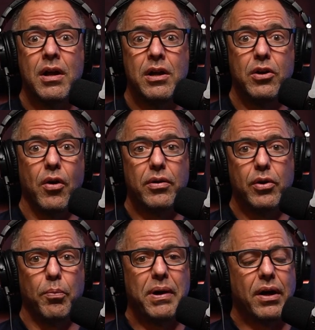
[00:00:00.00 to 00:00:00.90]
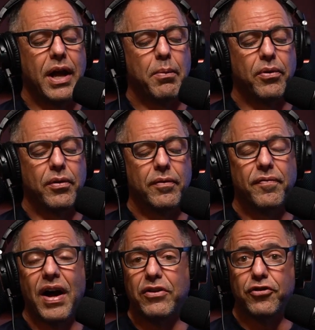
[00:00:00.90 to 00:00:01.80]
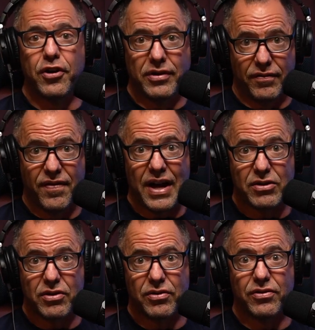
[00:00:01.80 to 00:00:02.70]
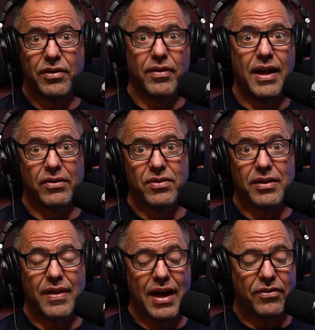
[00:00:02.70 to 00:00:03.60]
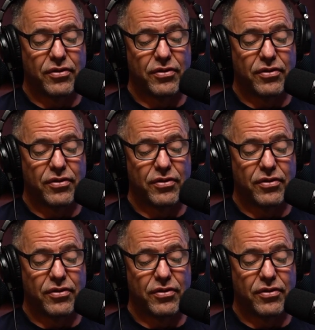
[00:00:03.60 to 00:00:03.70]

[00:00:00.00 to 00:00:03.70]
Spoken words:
You'll be unable to fight certain infections and things like that.